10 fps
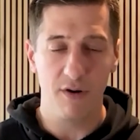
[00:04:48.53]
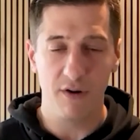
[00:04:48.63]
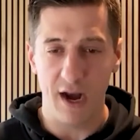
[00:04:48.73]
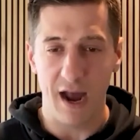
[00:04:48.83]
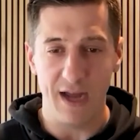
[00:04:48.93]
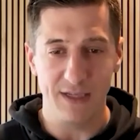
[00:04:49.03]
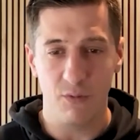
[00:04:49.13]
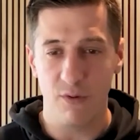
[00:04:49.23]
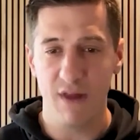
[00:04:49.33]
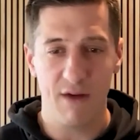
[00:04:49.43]
and I, so
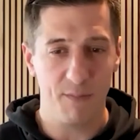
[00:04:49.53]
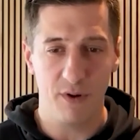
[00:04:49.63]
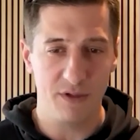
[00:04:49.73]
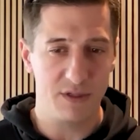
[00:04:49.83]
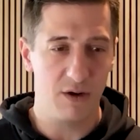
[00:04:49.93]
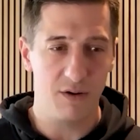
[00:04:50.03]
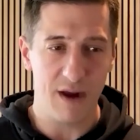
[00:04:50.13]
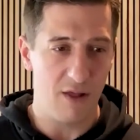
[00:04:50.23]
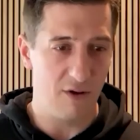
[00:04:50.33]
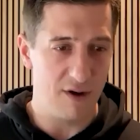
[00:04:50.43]
we've never put a single
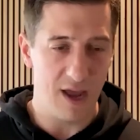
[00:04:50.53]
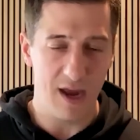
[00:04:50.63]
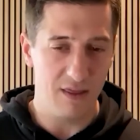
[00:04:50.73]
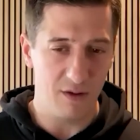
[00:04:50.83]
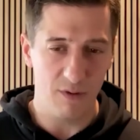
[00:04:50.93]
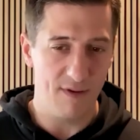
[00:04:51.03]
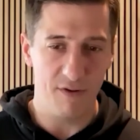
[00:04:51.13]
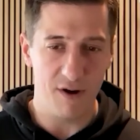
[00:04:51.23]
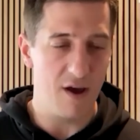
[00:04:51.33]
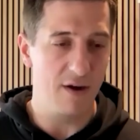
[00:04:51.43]
dollar into anything we've
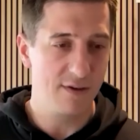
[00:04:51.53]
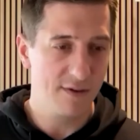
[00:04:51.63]
ever done.